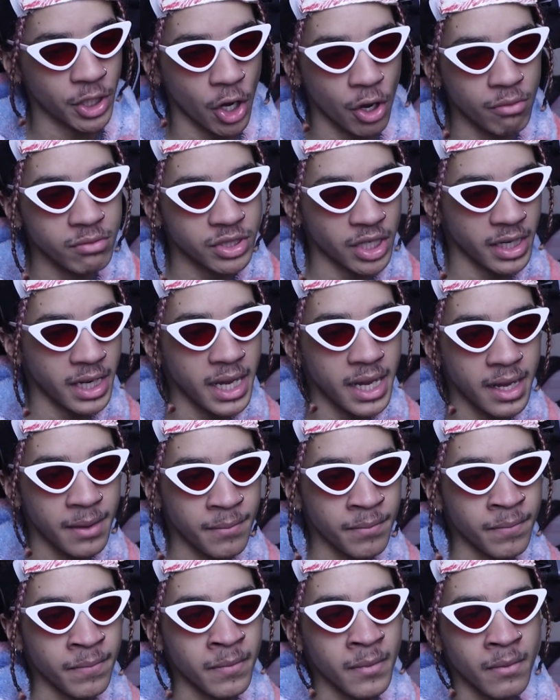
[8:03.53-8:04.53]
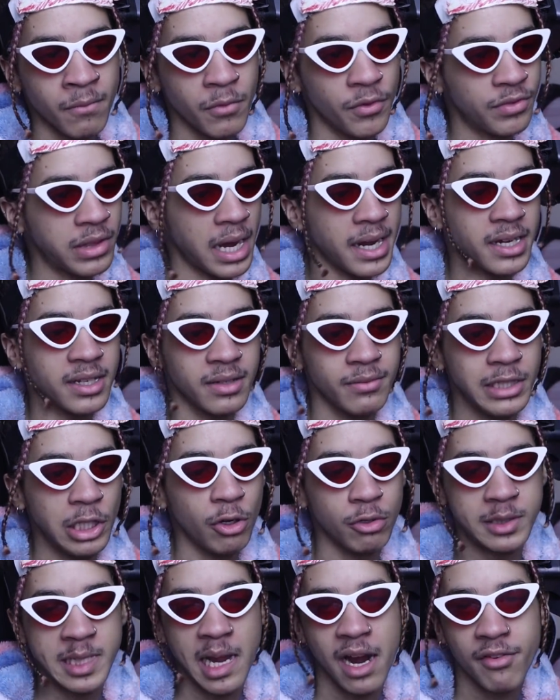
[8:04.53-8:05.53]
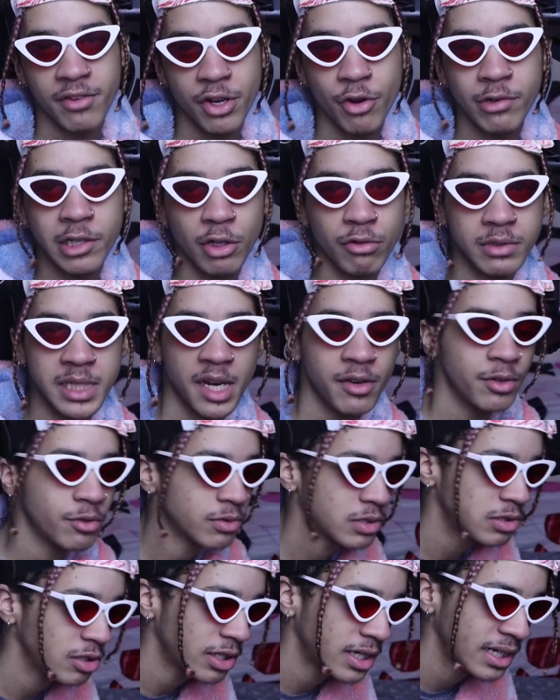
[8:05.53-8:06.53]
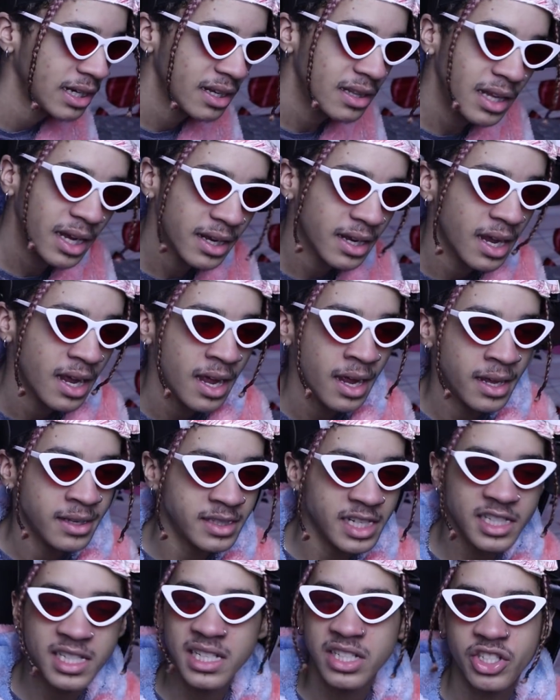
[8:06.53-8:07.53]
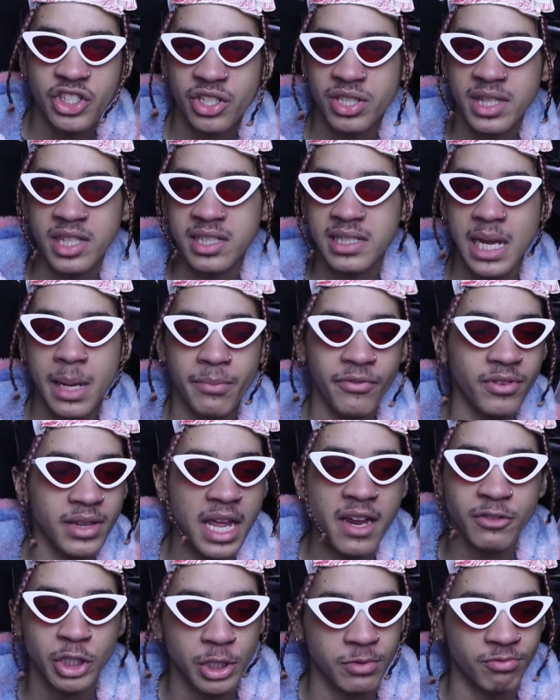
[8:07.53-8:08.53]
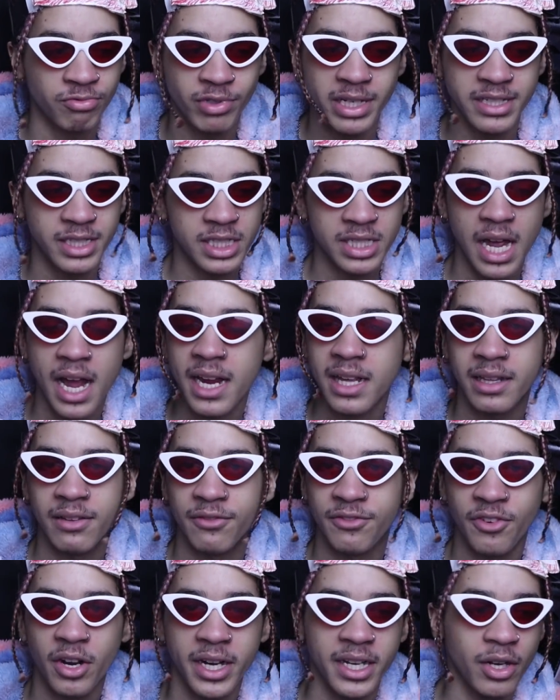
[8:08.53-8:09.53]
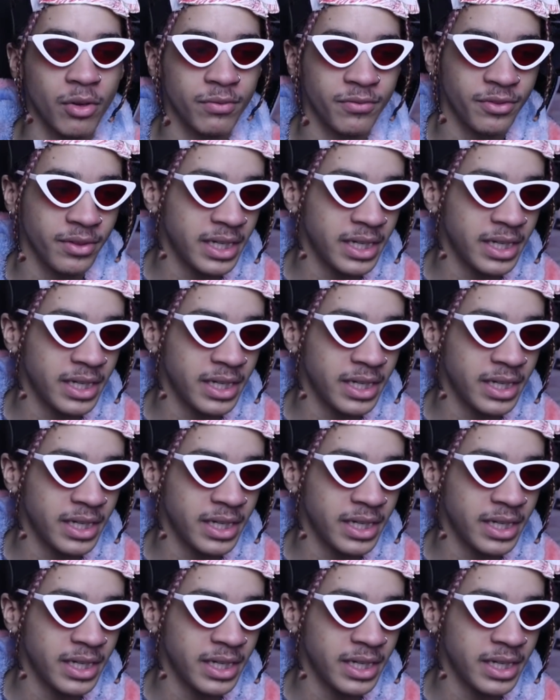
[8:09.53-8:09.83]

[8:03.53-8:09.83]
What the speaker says: Cohn done it with like Lil Terrio and Lil Terrio was looking at like. This is just the same, they're just recycling fucking old